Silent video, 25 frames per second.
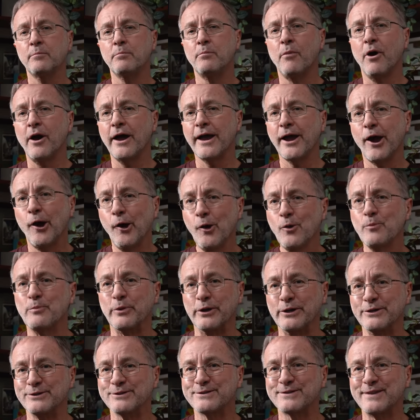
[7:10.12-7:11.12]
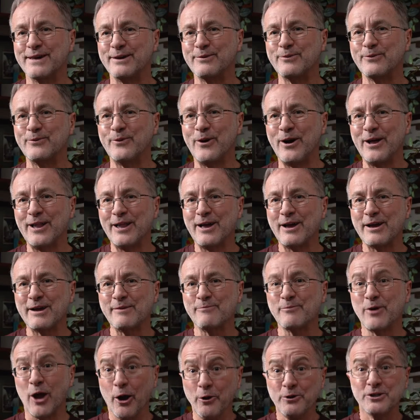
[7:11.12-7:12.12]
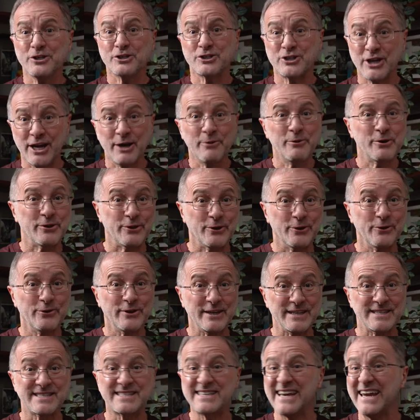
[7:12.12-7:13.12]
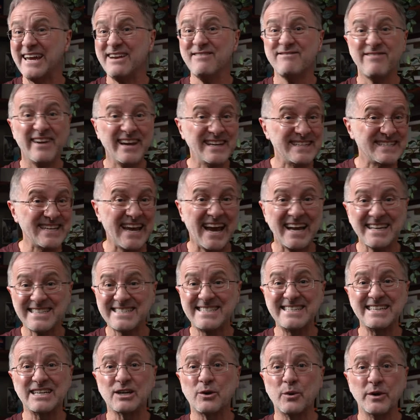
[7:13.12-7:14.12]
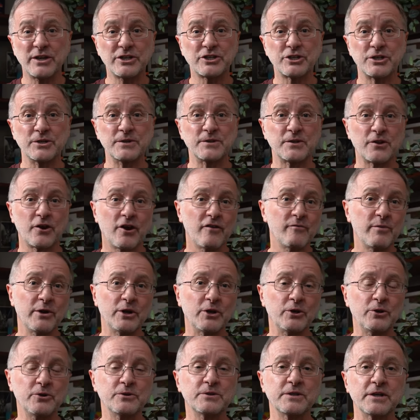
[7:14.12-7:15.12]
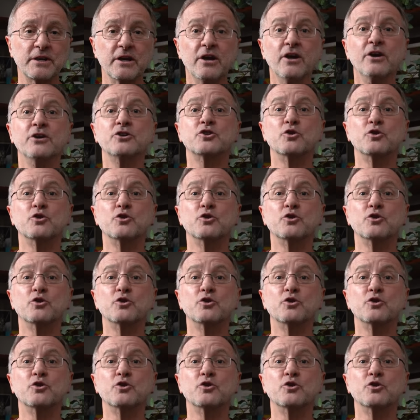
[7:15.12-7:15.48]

my hope is that while I am going to share with you these 10 fantastic questions that I've been using